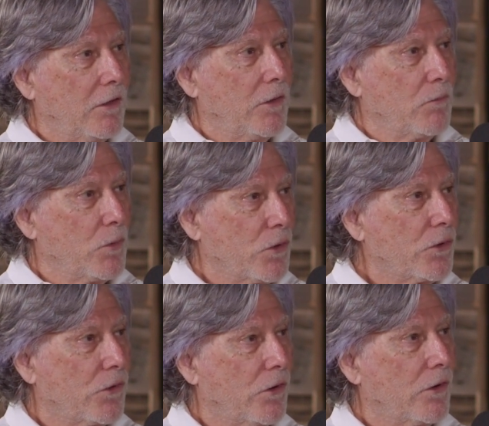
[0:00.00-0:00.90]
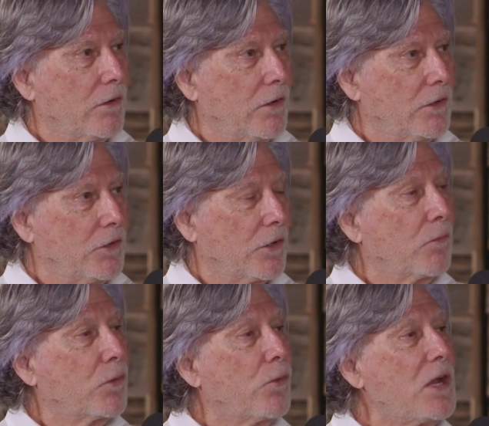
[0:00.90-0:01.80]
The murderer took him
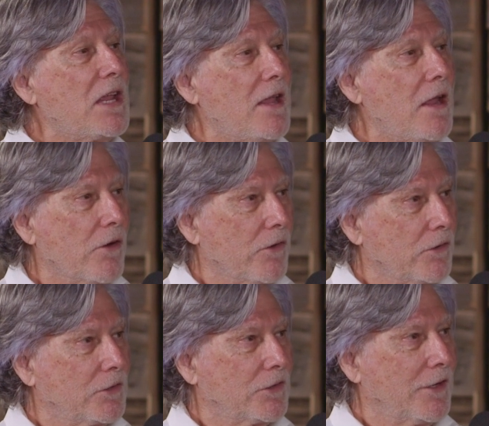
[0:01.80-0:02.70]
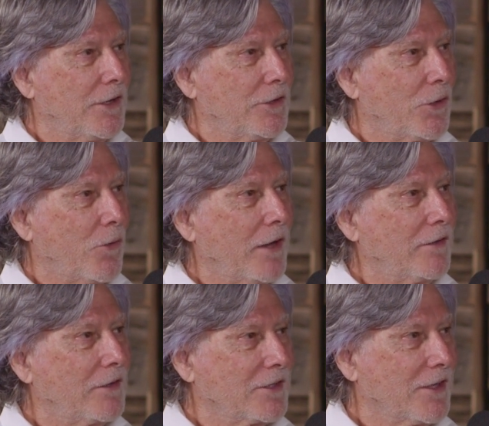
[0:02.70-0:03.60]
3 years to write
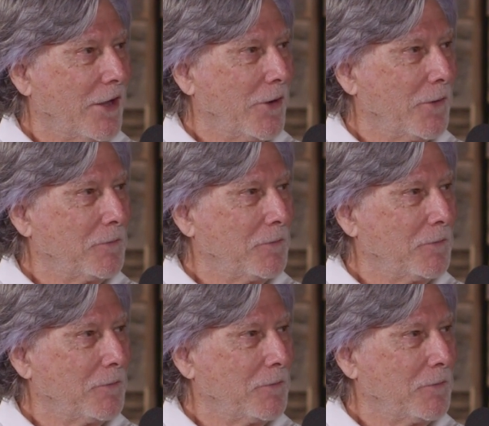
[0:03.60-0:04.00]
this letter.